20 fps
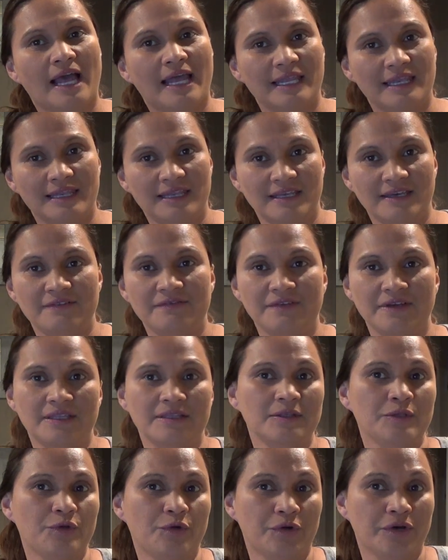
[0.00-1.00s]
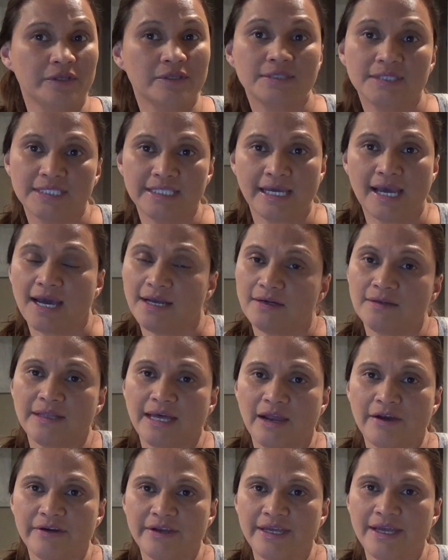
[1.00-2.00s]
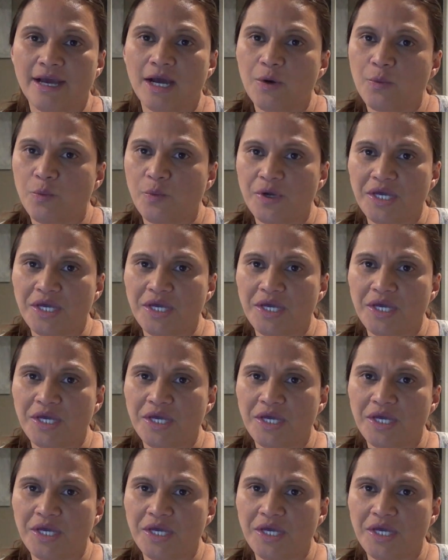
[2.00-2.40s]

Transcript: I live in North Seattle area.